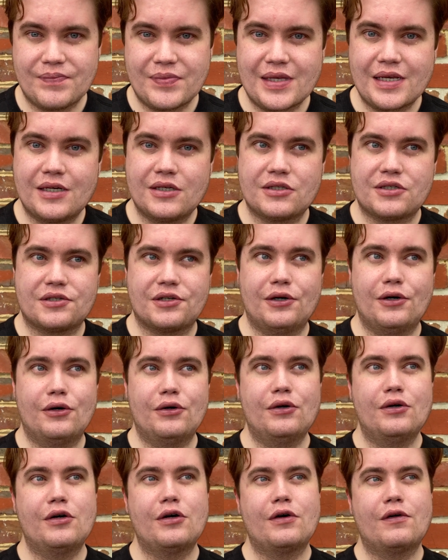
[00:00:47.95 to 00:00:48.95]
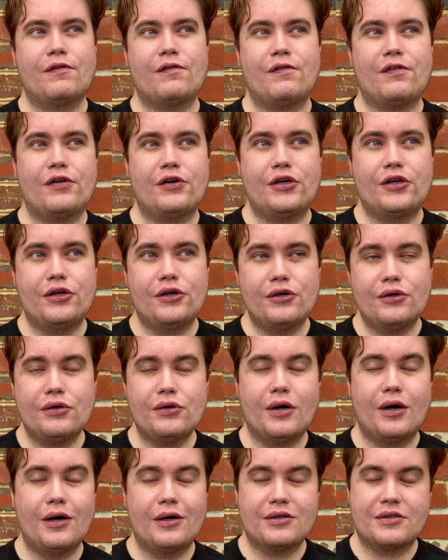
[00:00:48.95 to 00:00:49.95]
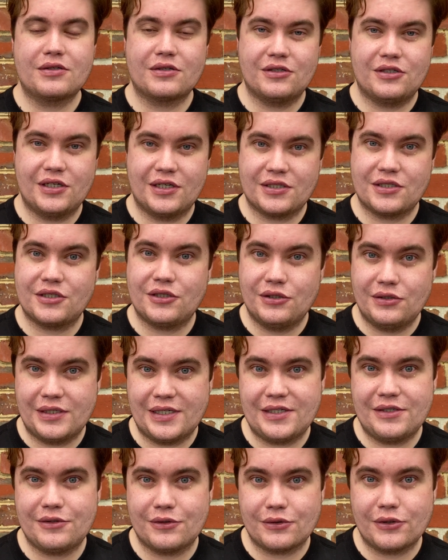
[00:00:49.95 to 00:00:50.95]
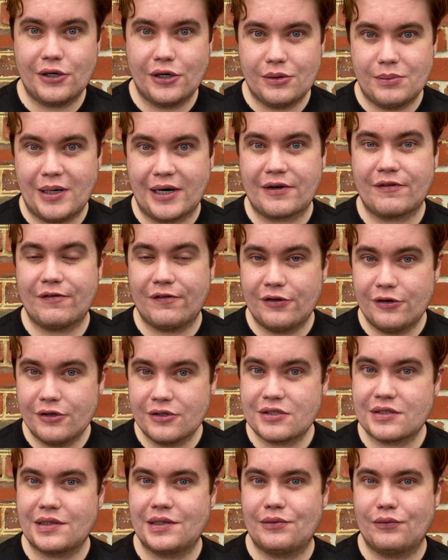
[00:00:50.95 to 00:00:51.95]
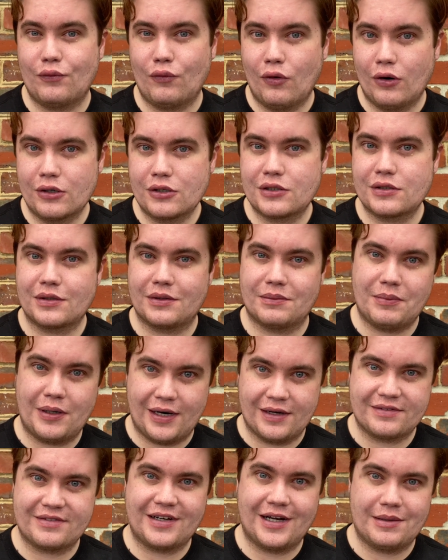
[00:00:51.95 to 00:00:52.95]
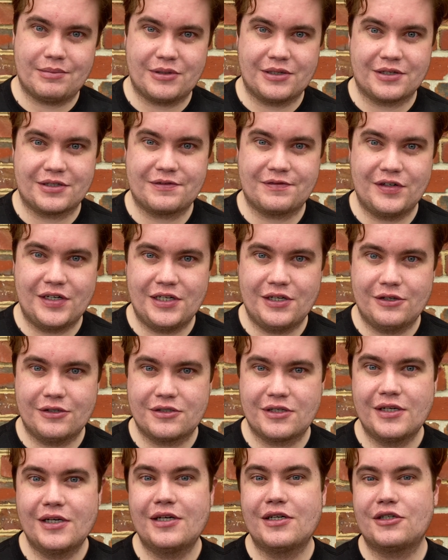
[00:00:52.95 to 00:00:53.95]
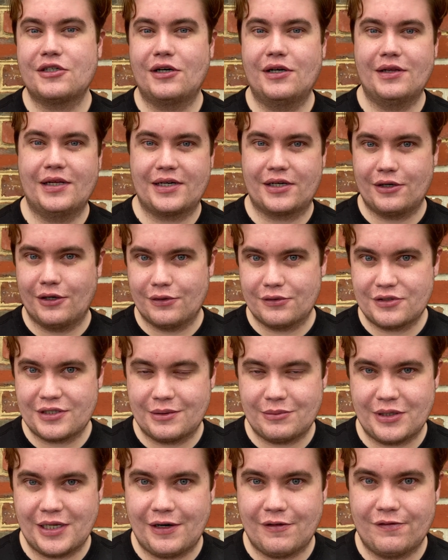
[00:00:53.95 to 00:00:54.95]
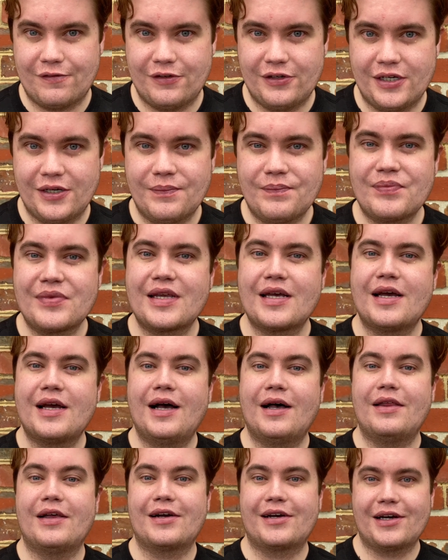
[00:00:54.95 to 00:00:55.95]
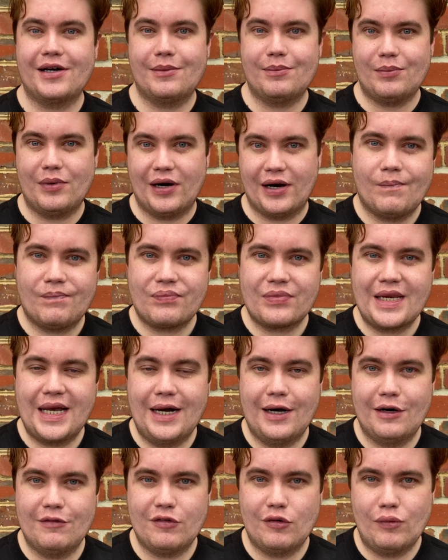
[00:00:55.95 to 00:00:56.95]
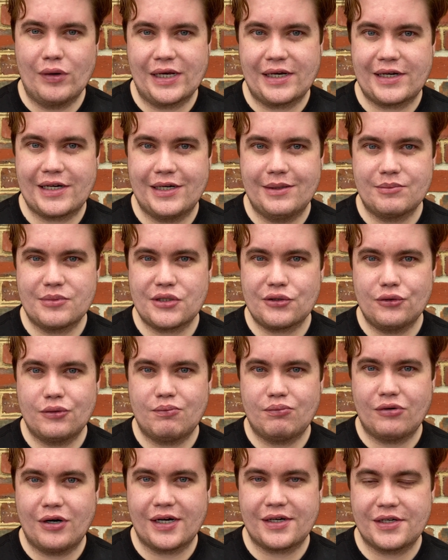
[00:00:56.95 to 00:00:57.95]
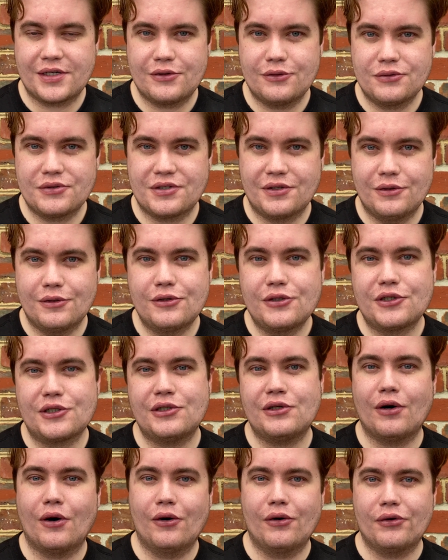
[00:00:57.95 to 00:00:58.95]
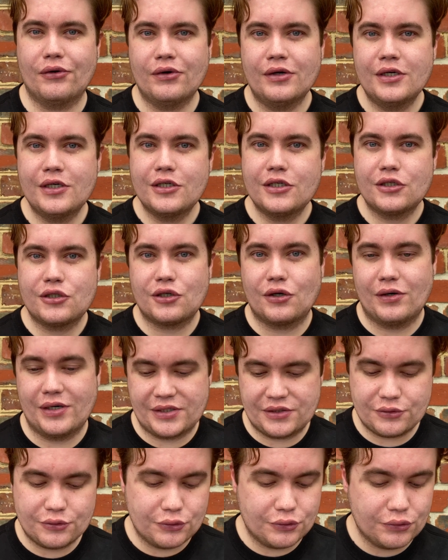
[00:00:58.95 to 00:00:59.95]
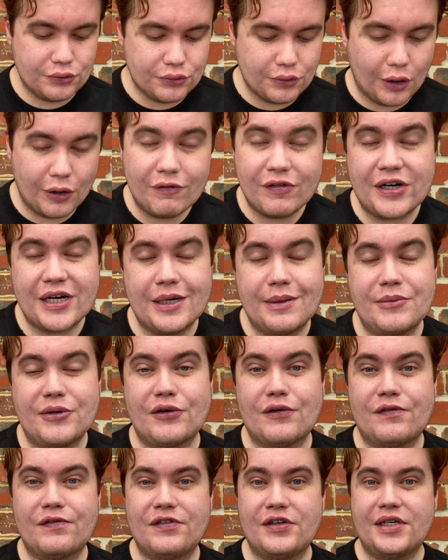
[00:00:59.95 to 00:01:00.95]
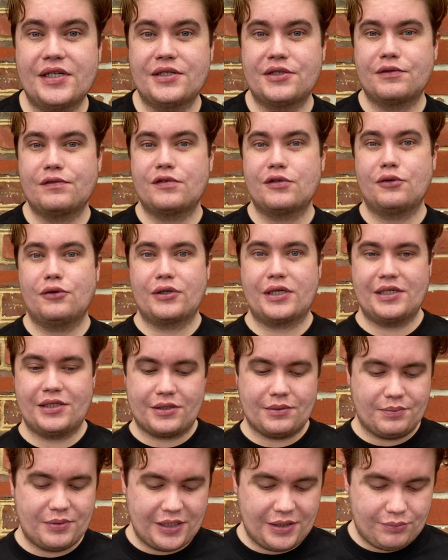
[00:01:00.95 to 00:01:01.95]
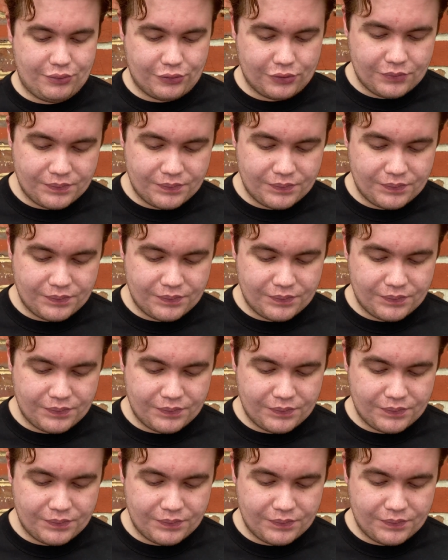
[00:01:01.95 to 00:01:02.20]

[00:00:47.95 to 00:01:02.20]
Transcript: So for you, I'd suggest you need to go back first and watch the Path to Happiness videos, try and let go of some of that fear, and then come back. However, when it comes to a practical solution on trying to overcome your fears of talking to people